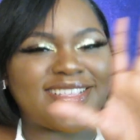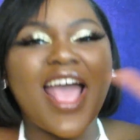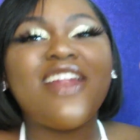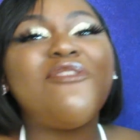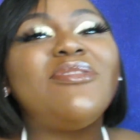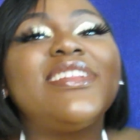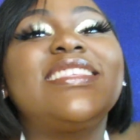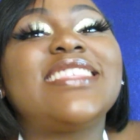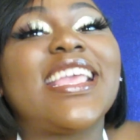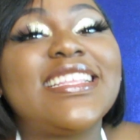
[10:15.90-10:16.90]
I don't want to
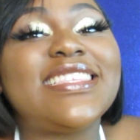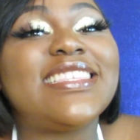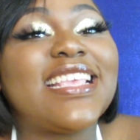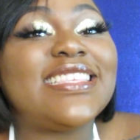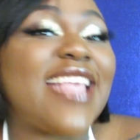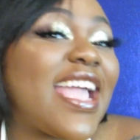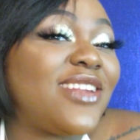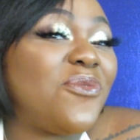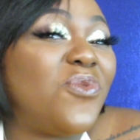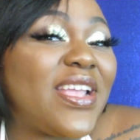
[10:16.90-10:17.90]
say this is
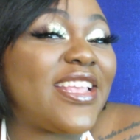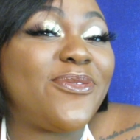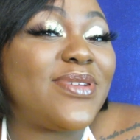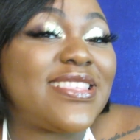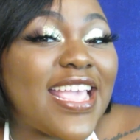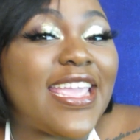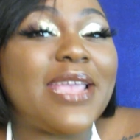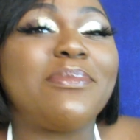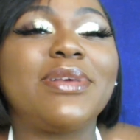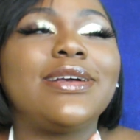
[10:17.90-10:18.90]
exactly what he was
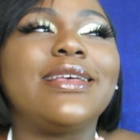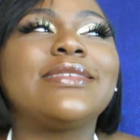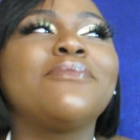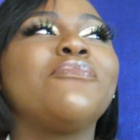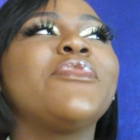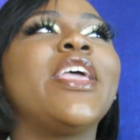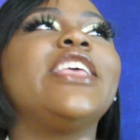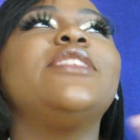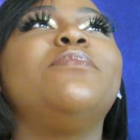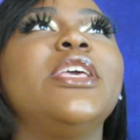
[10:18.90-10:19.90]
saying because
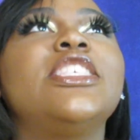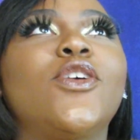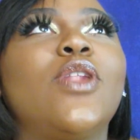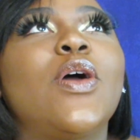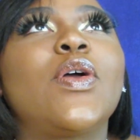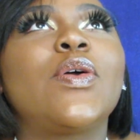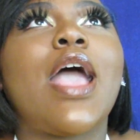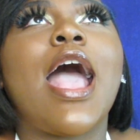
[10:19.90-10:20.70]
it's been so long ago, y'all.